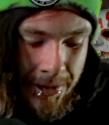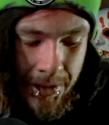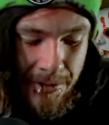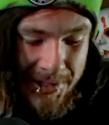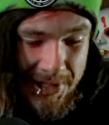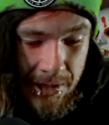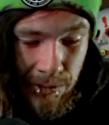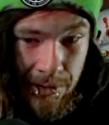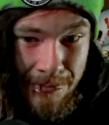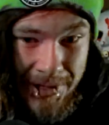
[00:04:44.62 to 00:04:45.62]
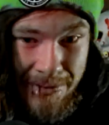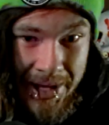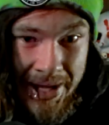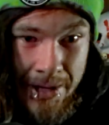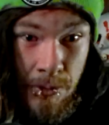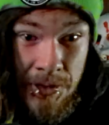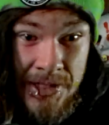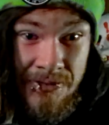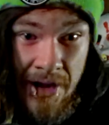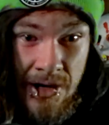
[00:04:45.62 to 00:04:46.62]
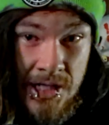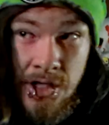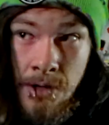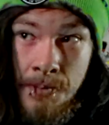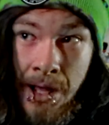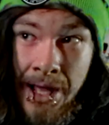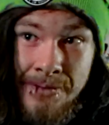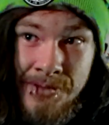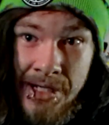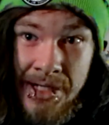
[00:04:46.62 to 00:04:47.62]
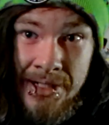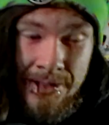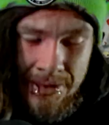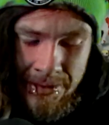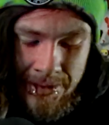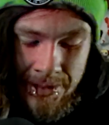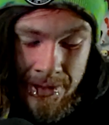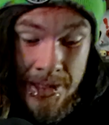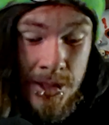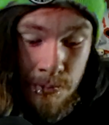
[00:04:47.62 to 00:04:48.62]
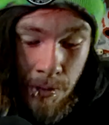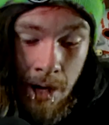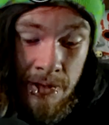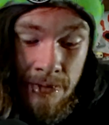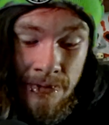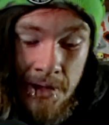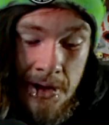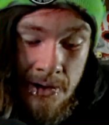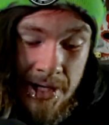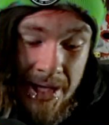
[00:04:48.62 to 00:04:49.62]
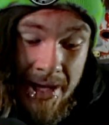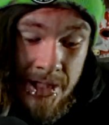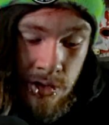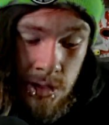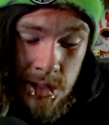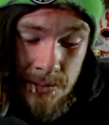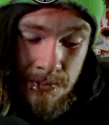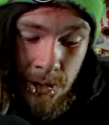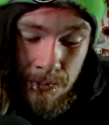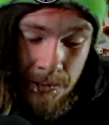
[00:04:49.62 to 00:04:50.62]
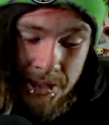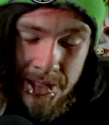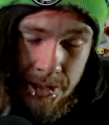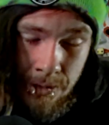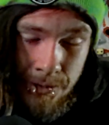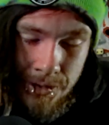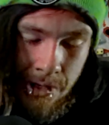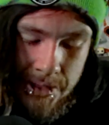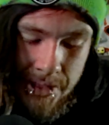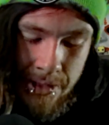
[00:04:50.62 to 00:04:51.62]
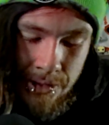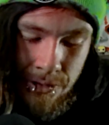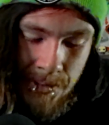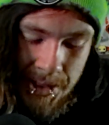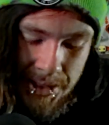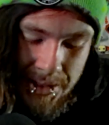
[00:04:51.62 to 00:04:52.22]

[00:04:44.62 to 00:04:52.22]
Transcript: while I beat my head with this very sharp object, and this is probably very dangerous, please don't try this at home.